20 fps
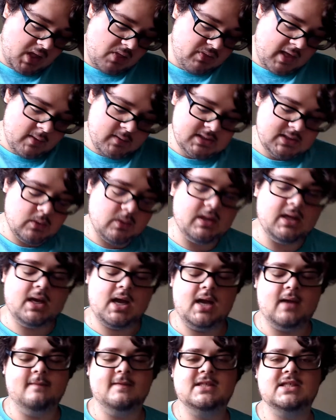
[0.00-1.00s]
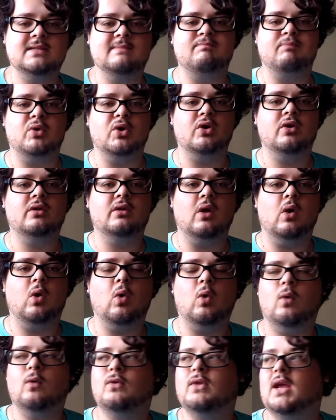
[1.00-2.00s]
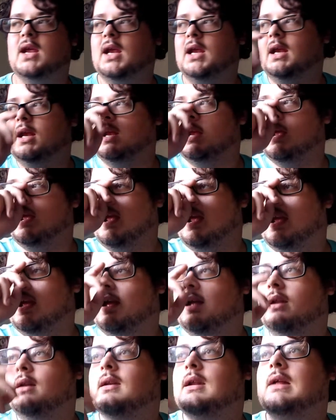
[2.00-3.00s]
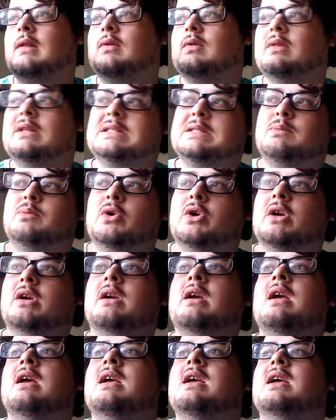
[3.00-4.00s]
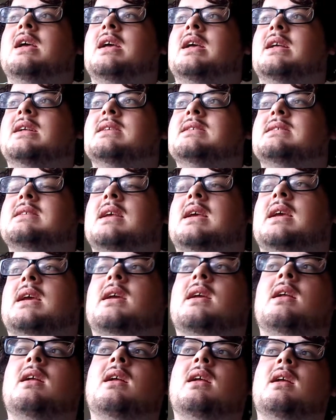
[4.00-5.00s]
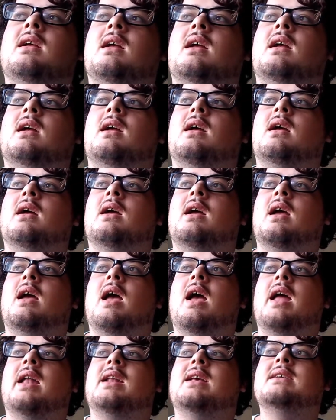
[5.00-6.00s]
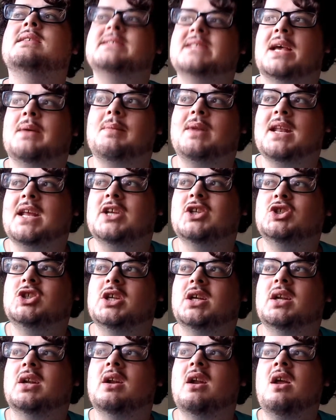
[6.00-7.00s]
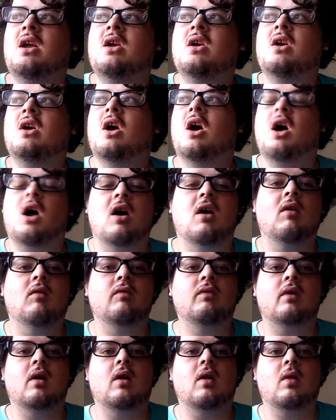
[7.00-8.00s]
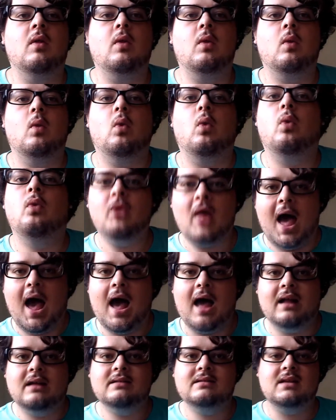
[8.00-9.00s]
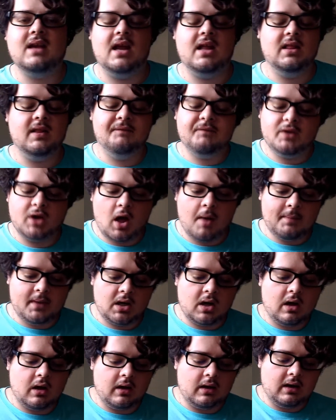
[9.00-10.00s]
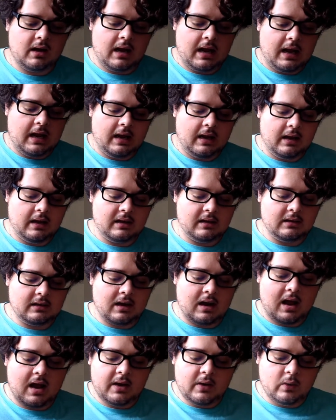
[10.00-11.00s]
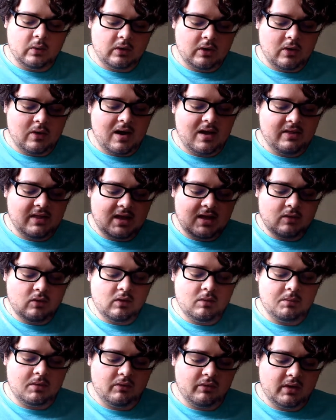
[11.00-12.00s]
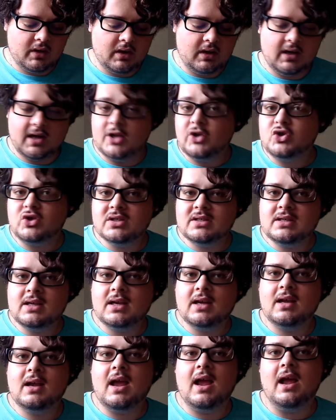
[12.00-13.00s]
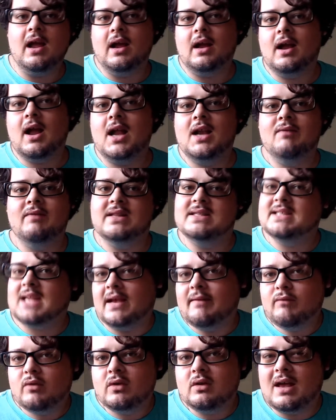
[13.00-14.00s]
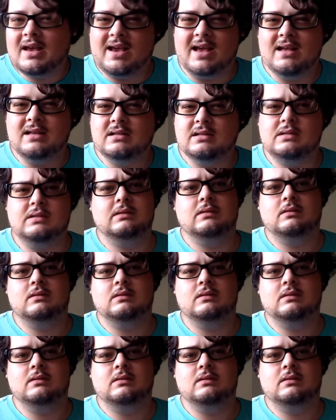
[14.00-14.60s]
that was the one that kind of spurned the whole thing. And this book is an examination of that and the phenomenon. And I don't know, I think it would be really interesting and kind of insightful, I guess.